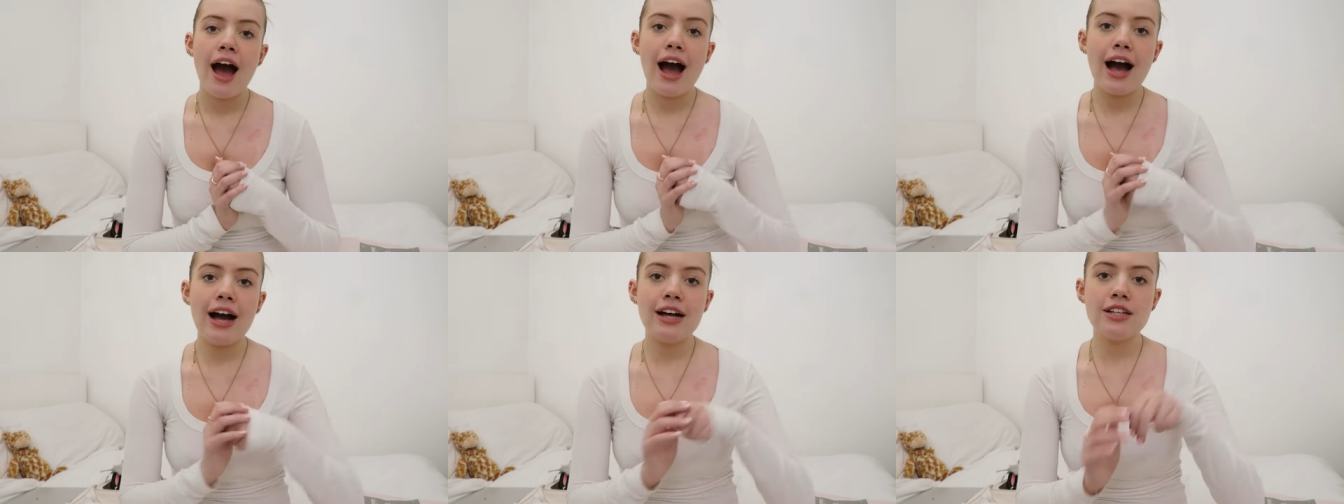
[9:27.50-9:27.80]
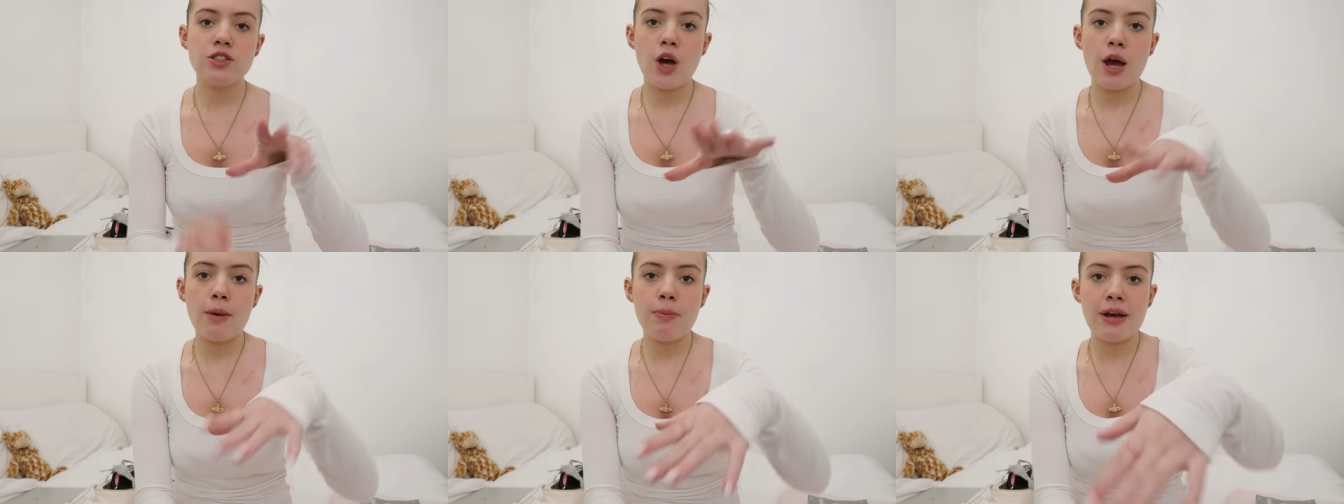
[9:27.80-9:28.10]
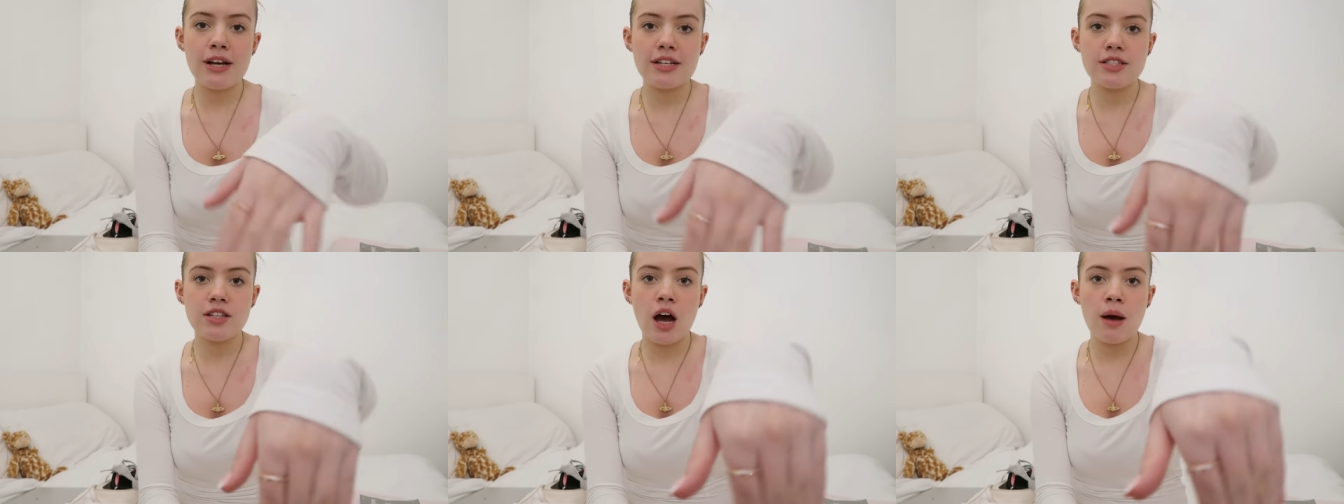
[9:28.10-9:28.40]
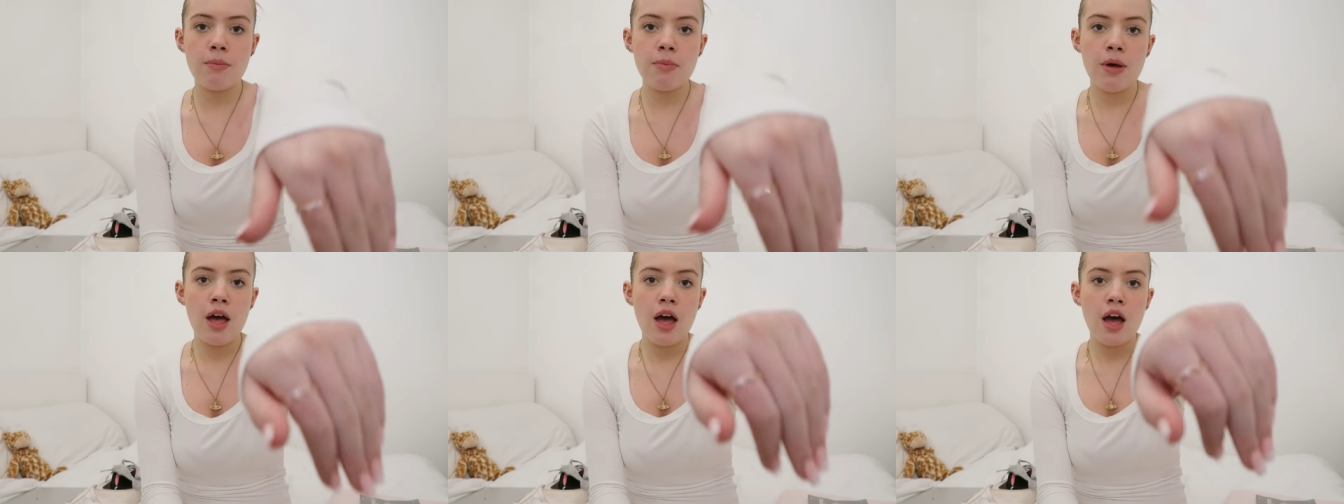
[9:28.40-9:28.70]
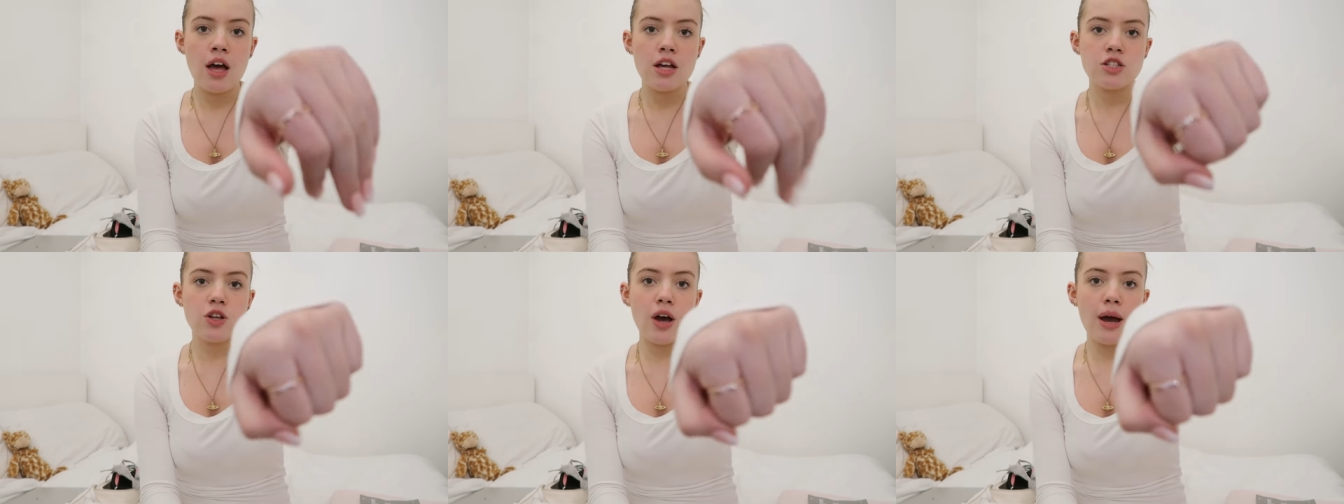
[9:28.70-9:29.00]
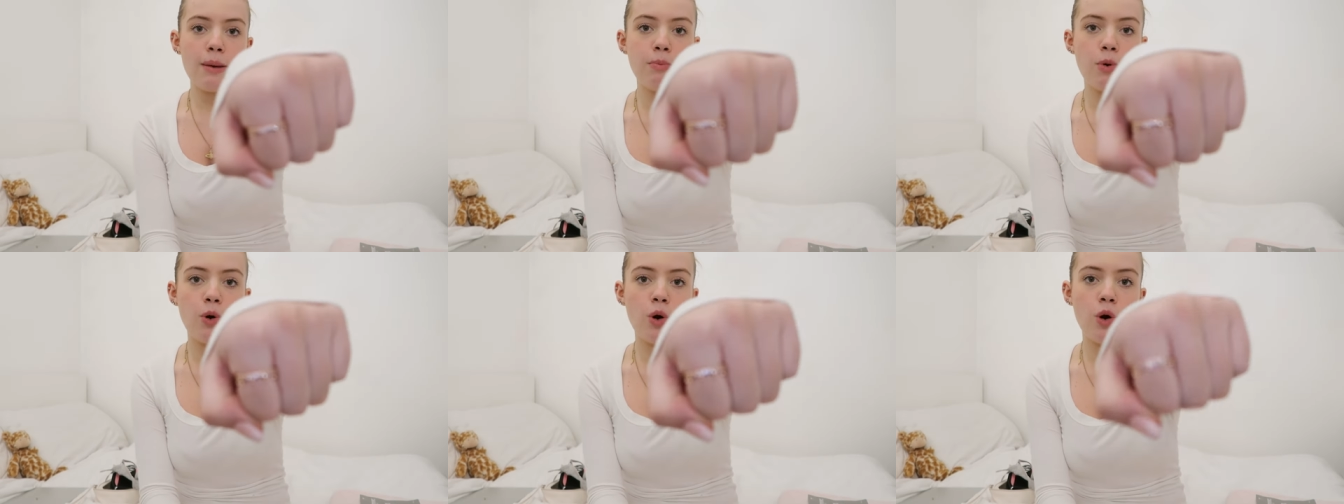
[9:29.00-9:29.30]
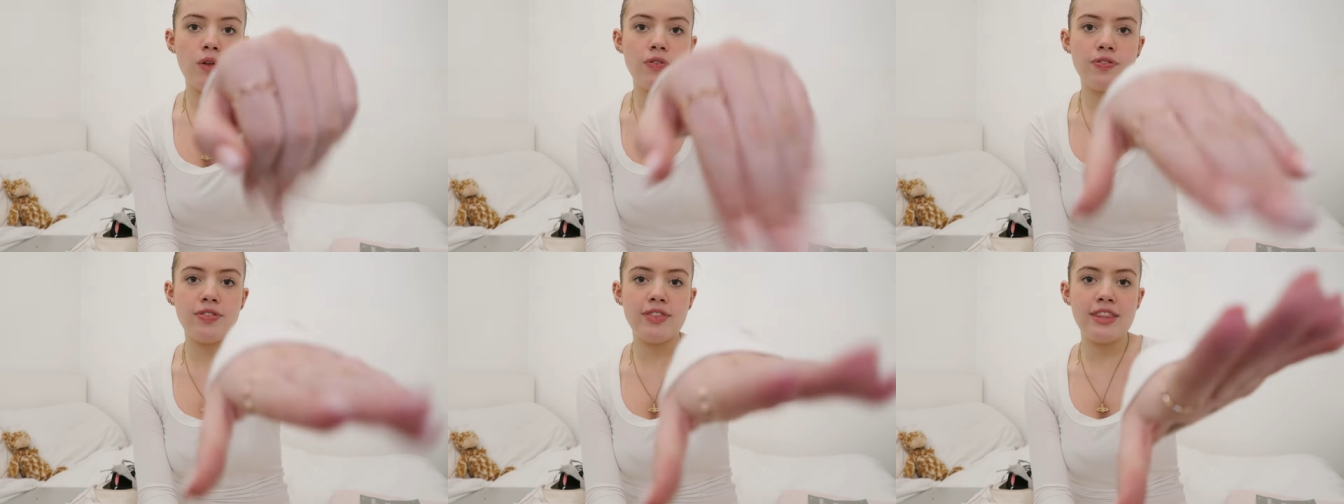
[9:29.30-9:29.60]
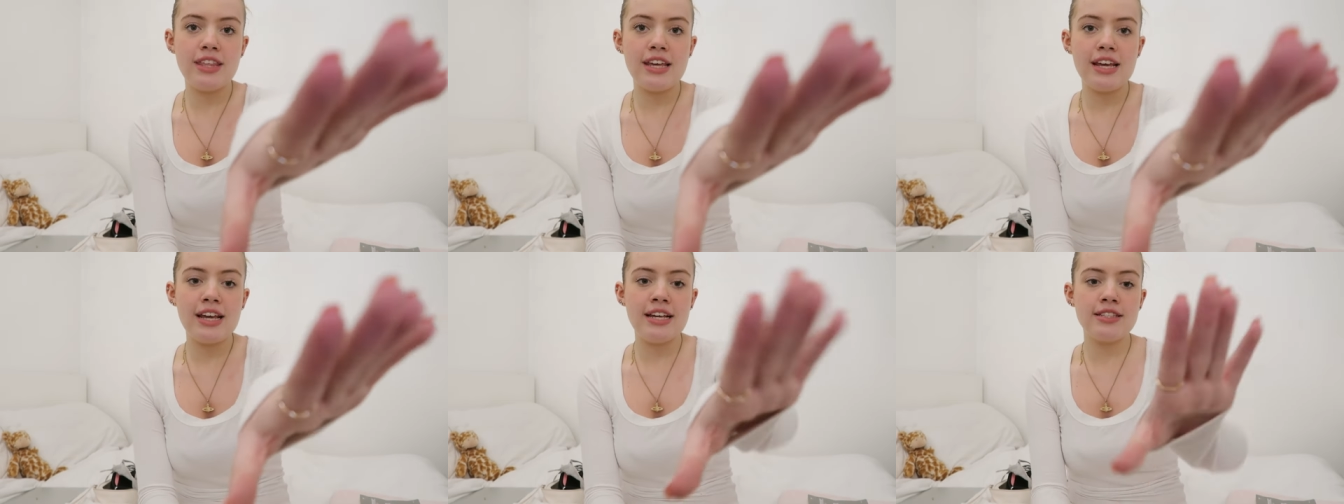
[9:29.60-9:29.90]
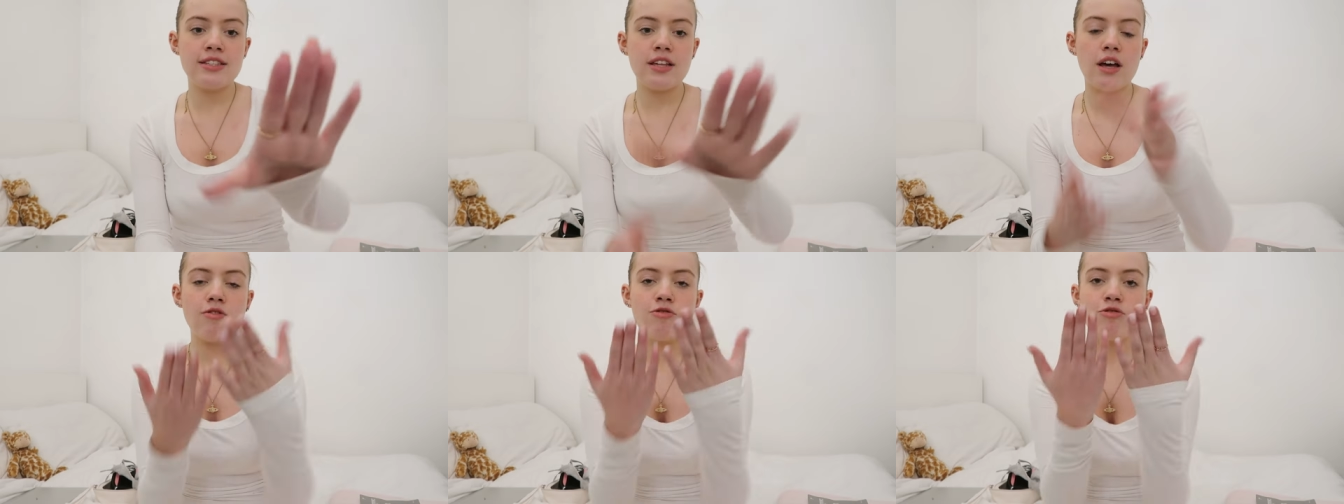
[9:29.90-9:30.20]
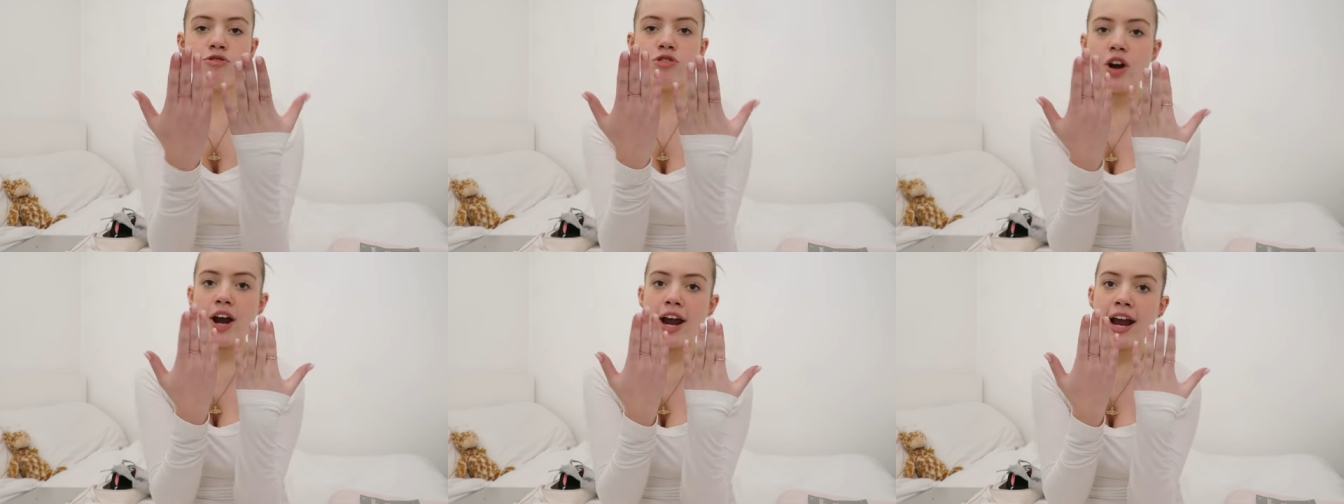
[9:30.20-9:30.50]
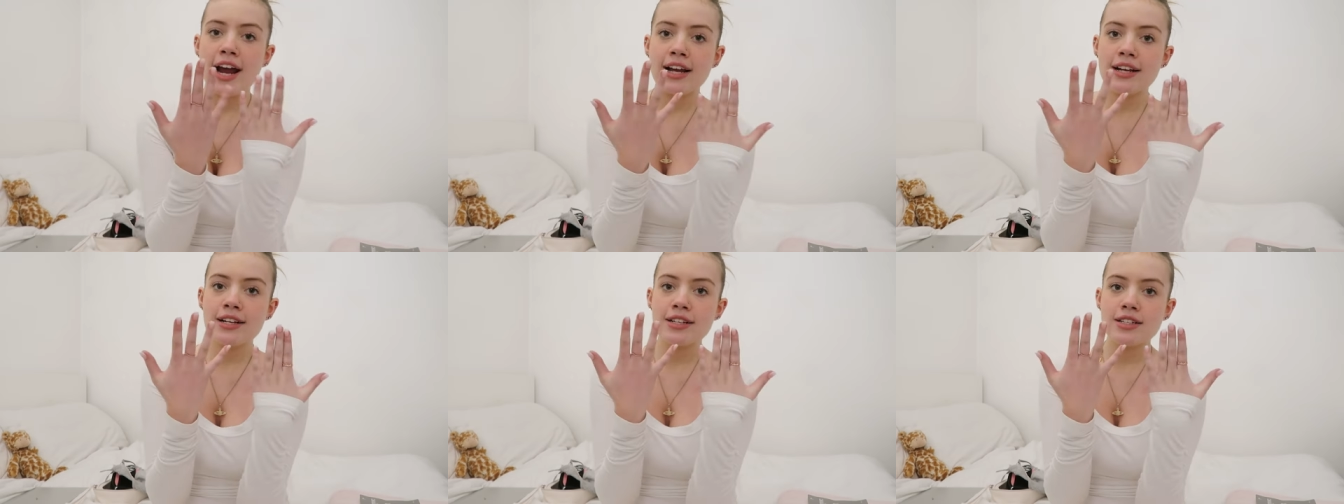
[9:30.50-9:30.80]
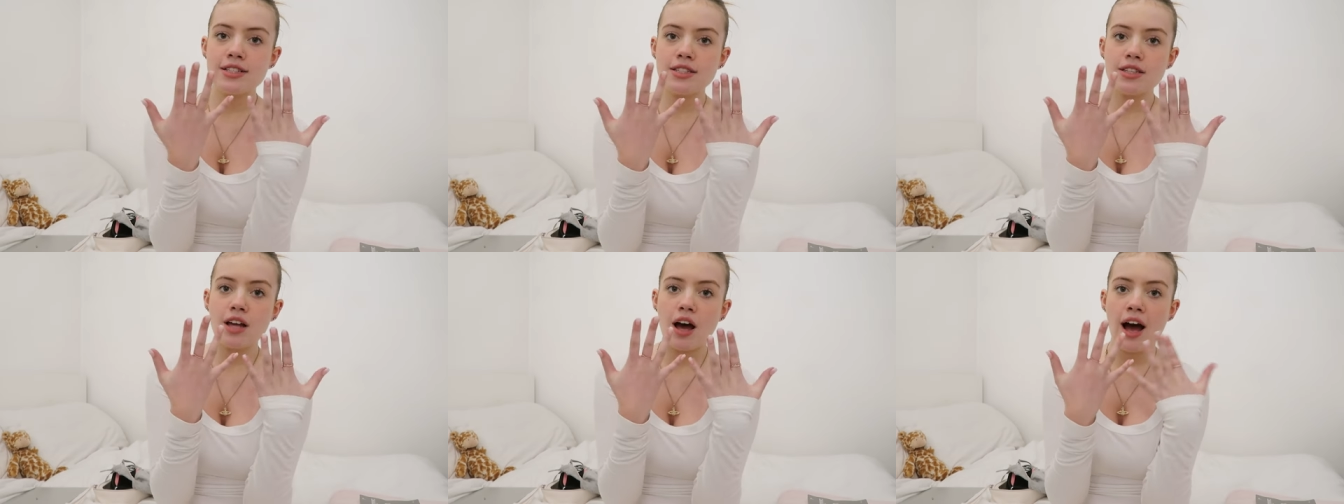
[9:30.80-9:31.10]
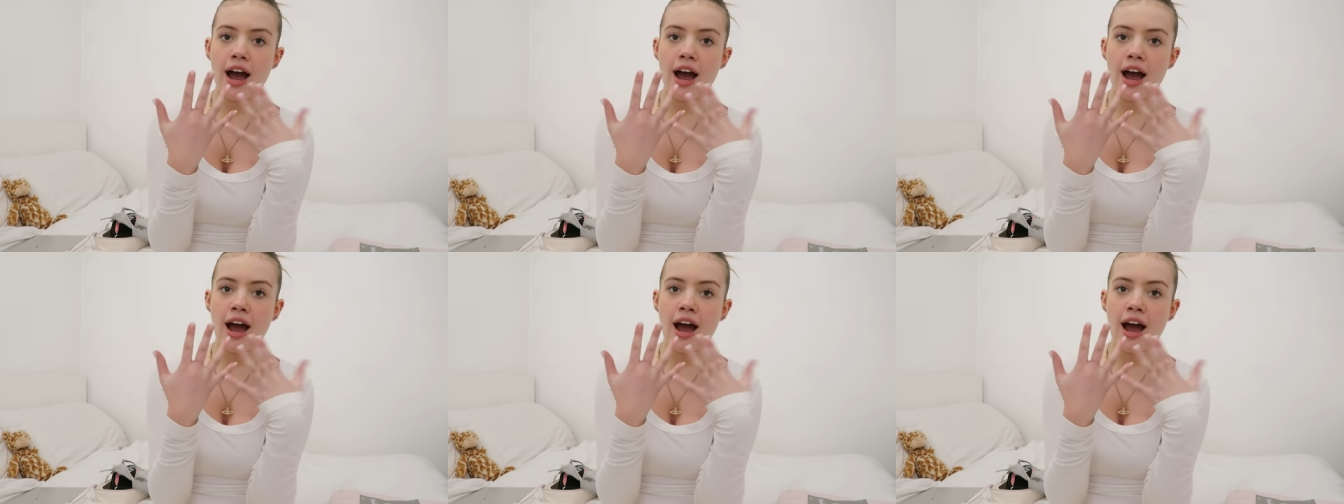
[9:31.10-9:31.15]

And so I picked up, so I bought these rings.